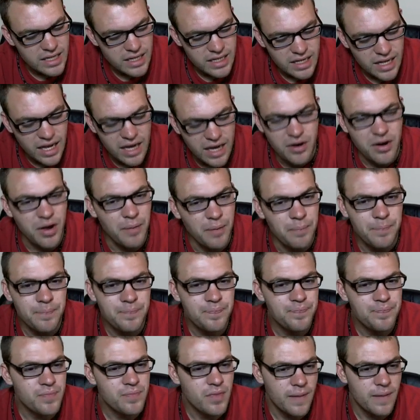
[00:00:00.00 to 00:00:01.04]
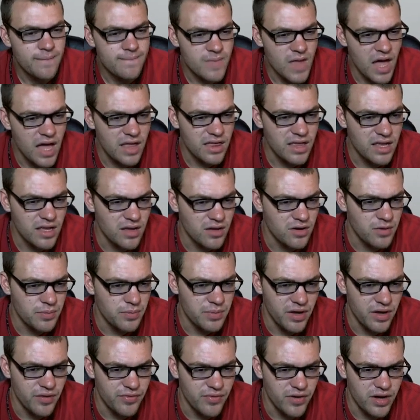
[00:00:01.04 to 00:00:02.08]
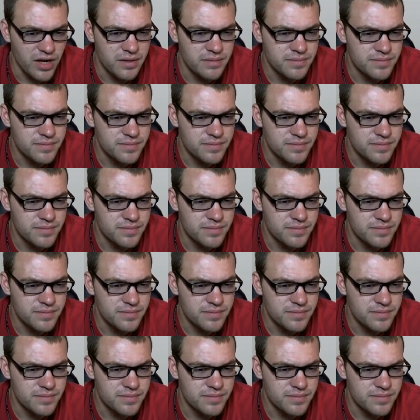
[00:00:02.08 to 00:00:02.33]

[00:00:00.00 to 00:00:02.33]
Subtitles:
don't know. I think it'll be fine.